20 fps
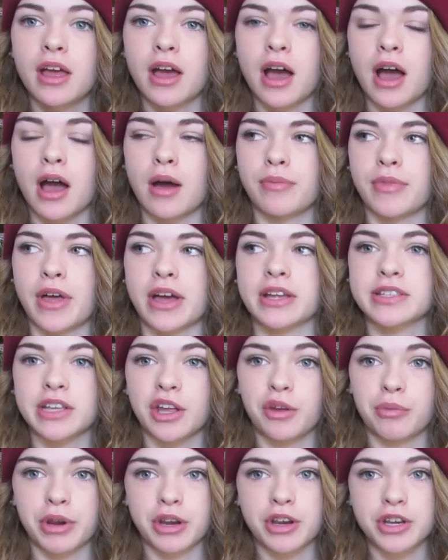um, that
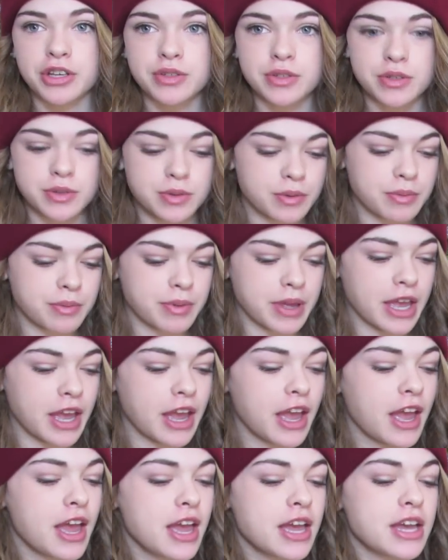celebrate Christmas with
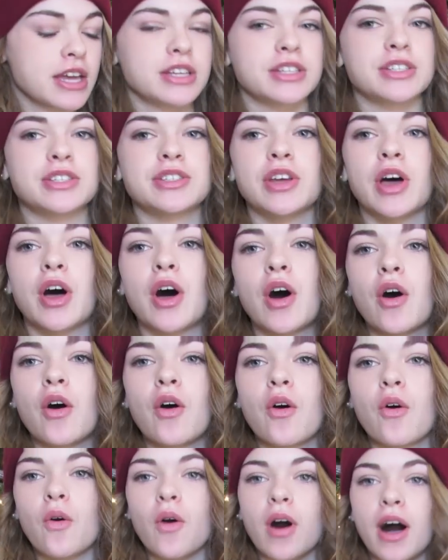me,
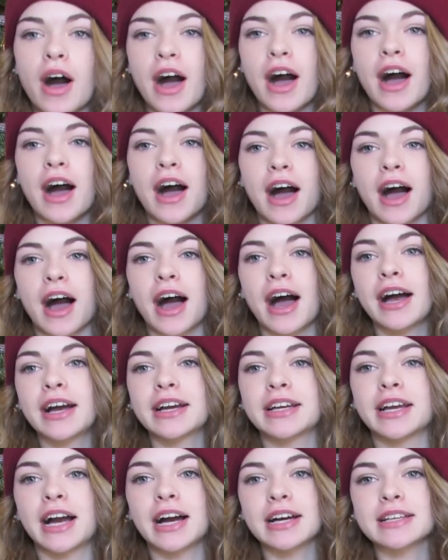so
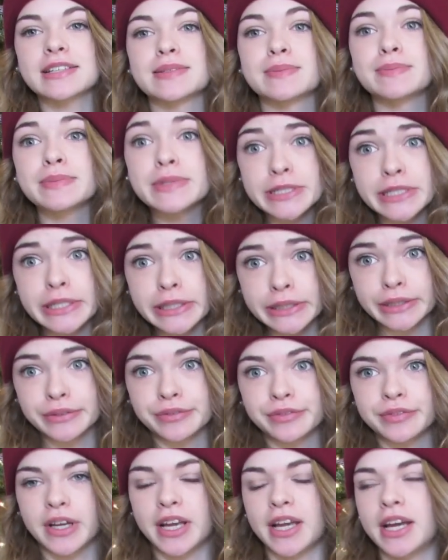I got some
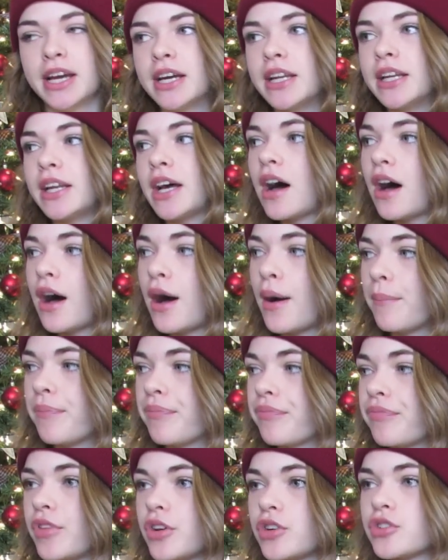stuff. And
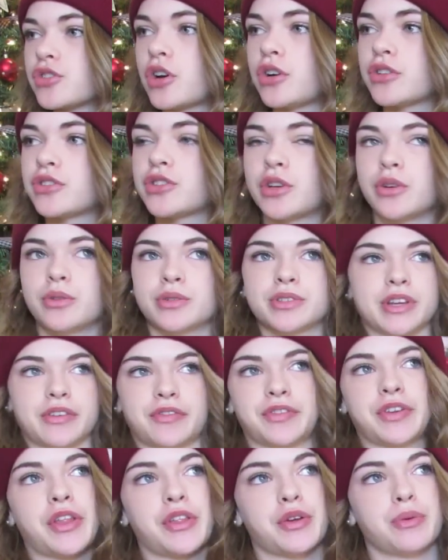um, there's also
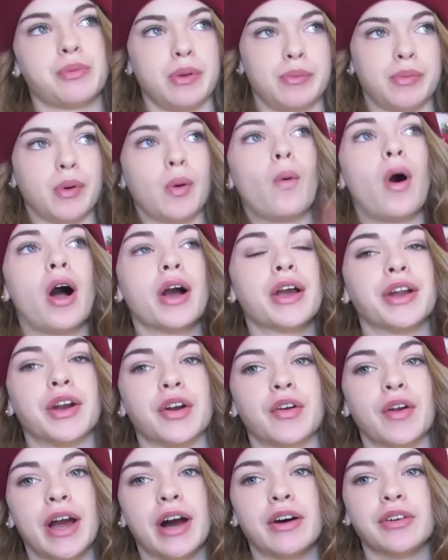seven other people walking
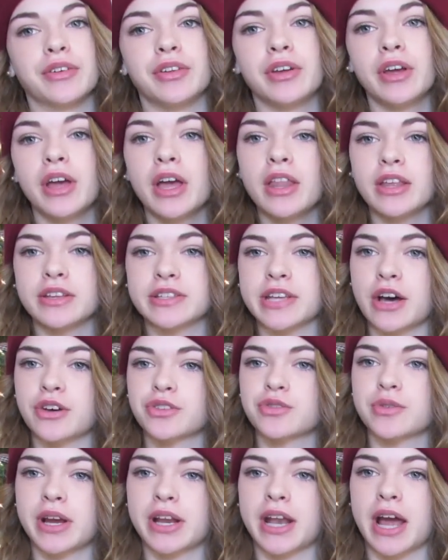around this
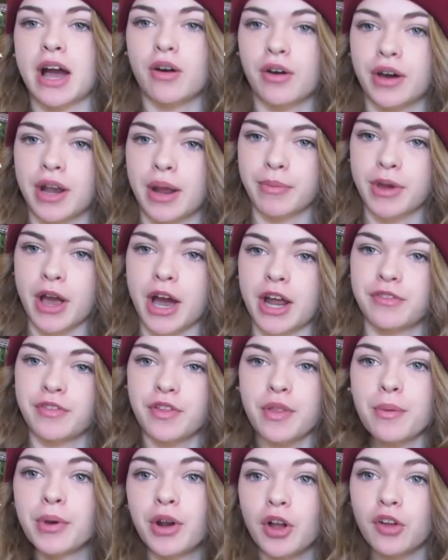house right now, and I'm kind of
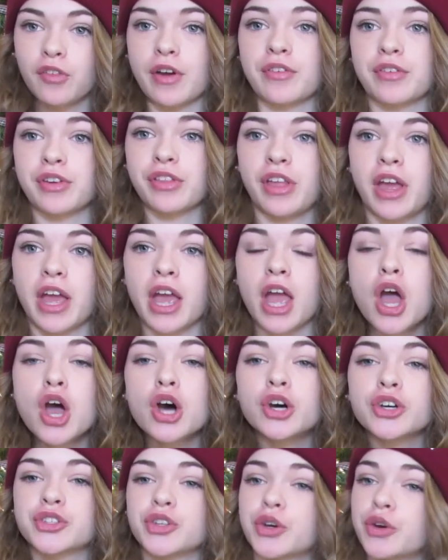in the middle of everything,
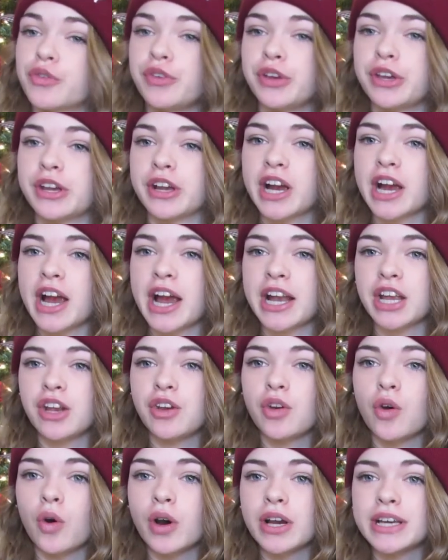so if you hear any
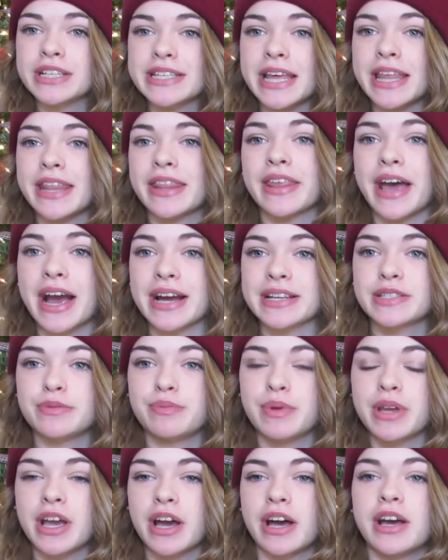noise, that's
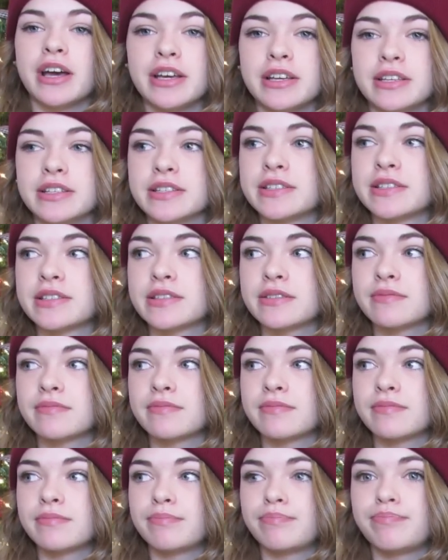because
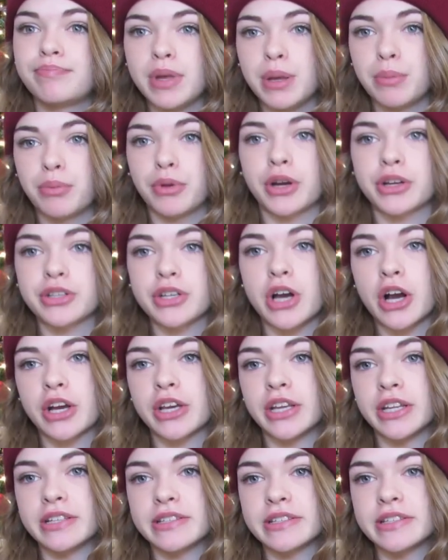people are
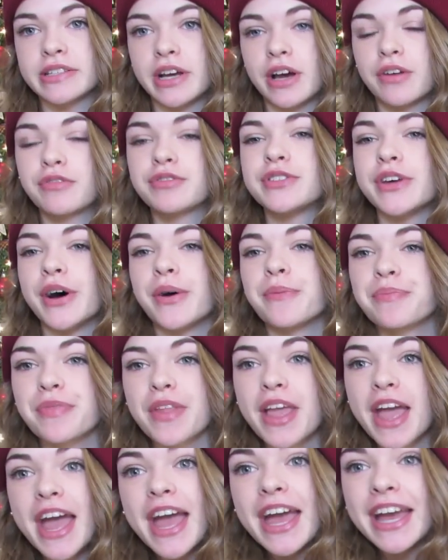talking and stuff. So
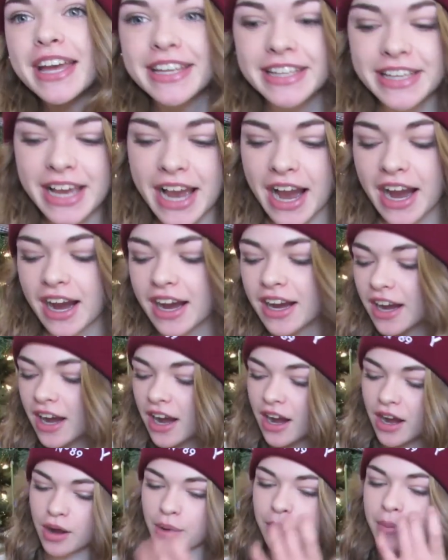yeah,
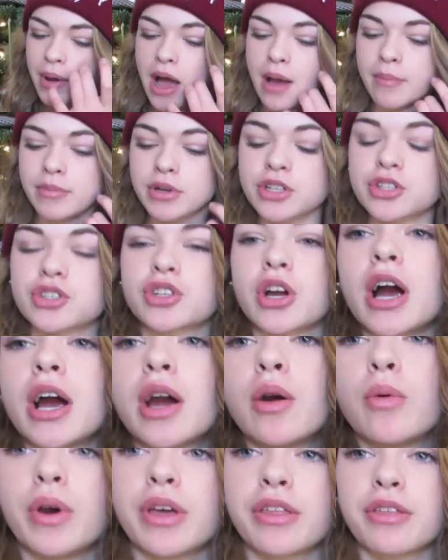um, I'm gonna
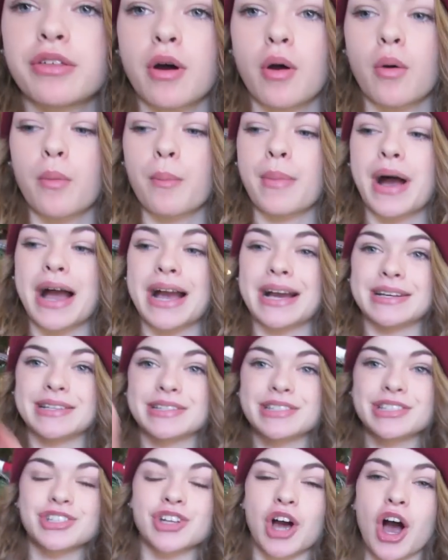start with my
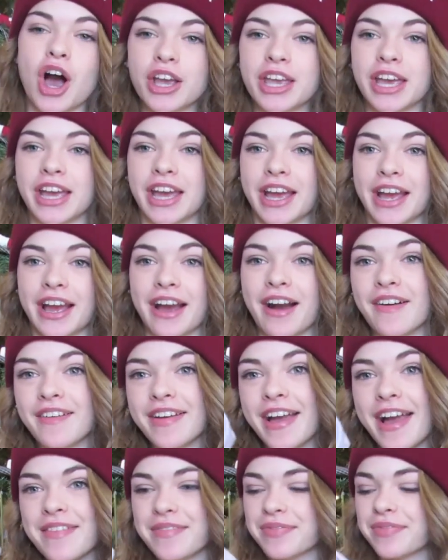stocking. Okay,